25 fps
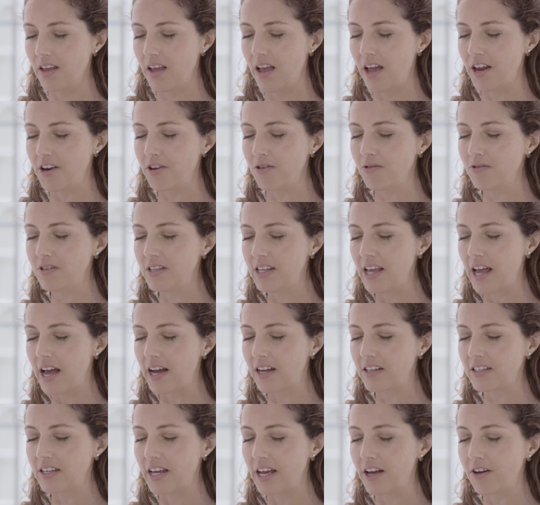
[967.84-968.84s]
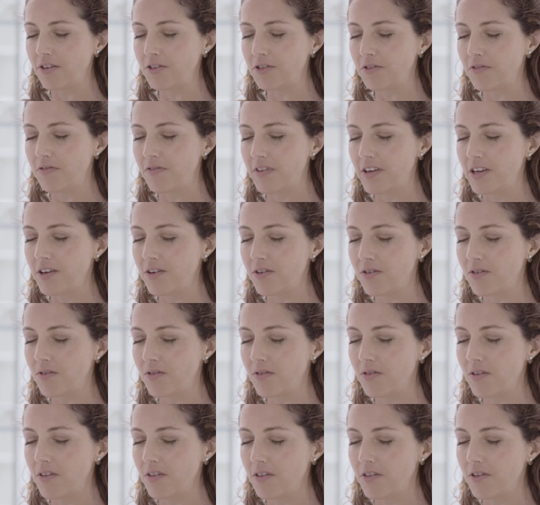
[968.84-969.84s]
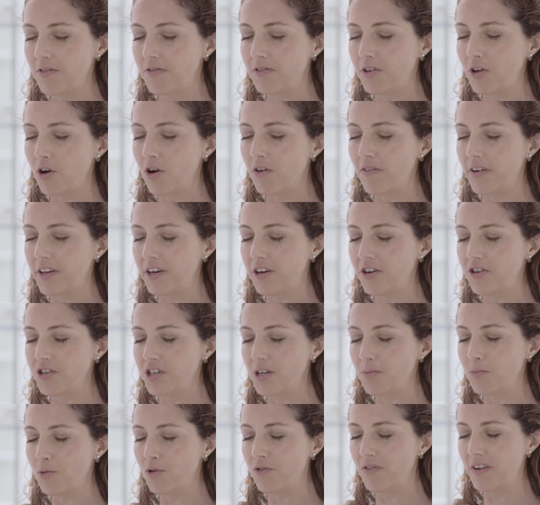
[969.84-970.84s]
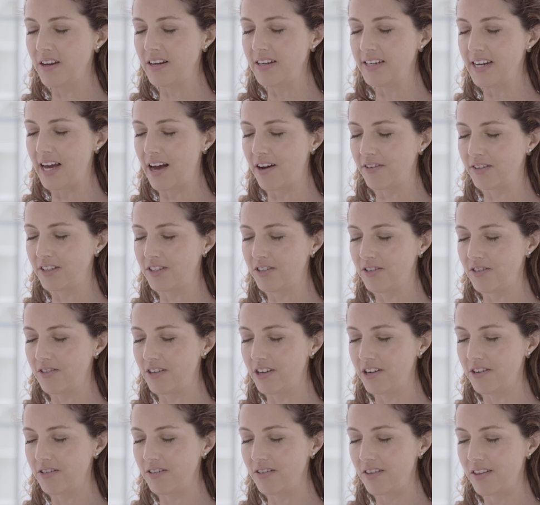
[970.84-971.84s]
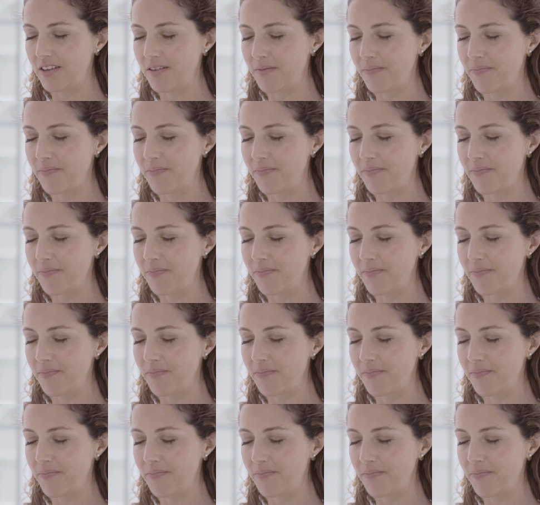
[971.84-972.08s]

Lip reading: And use the exhale to feel the flow of energy moving down into the earth.